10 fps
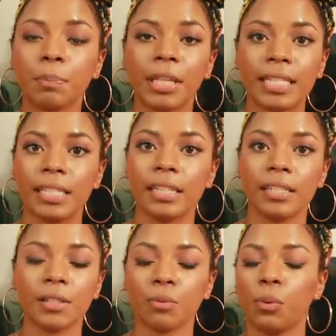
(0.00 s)

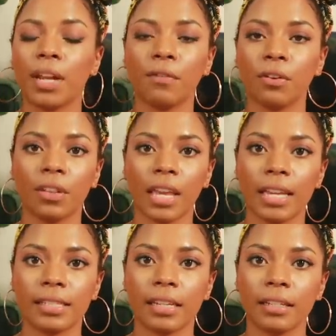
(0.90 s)
places, whatever the
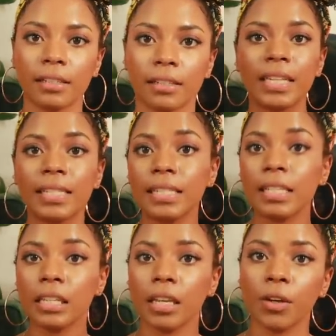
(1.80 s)
case is. This is
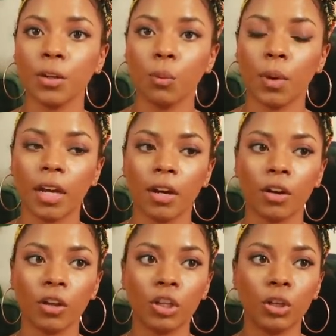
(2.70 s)
a year
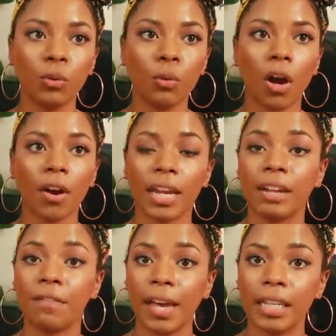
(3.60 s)
where you are
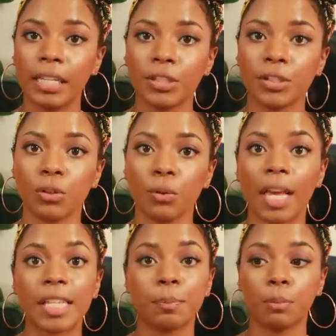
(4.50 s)
invited to
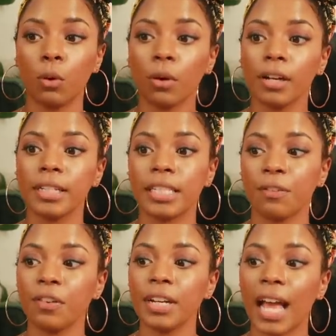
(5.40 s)
explore
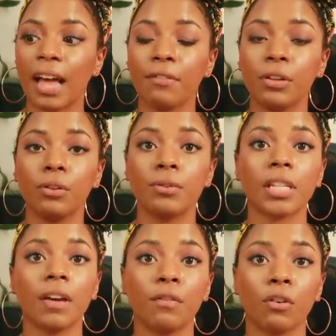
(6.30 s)
different avenues
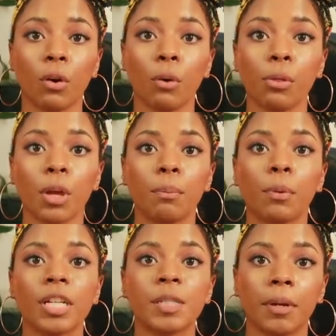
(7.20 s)
of growth and
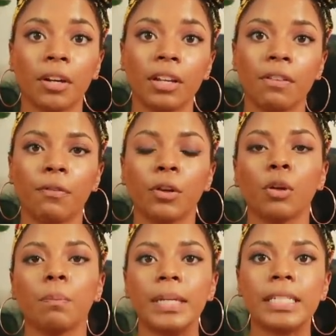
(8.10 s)
prosperity for
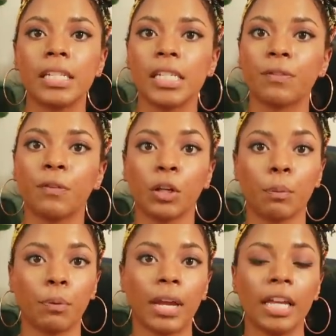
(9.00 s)
your business, for your
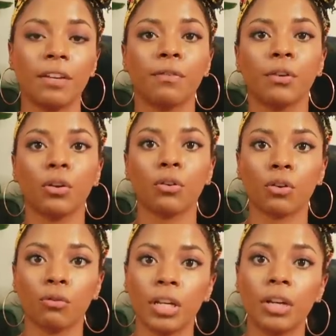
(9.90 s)
brand, for your
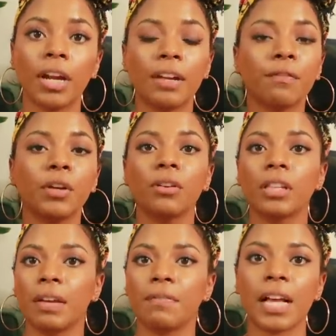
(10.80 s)
career, and for your
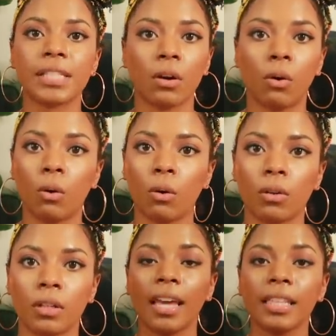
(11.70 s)
life as a
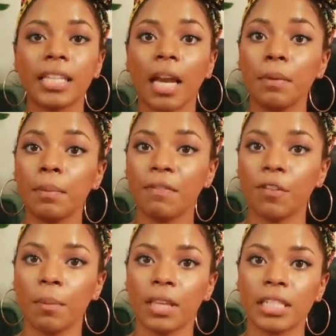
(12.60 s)
whole. At the time of me
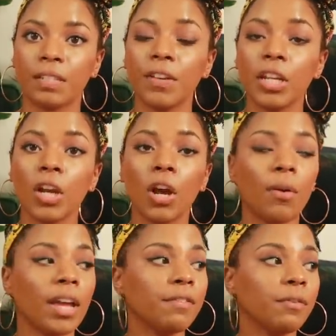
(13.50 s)
filming this video,
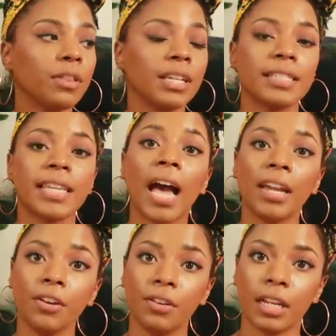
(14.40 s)
and for the
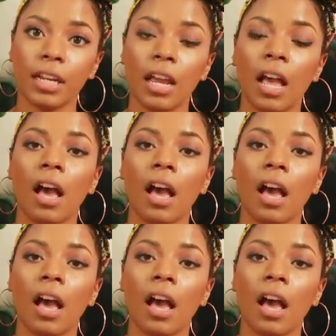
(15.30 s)
entirety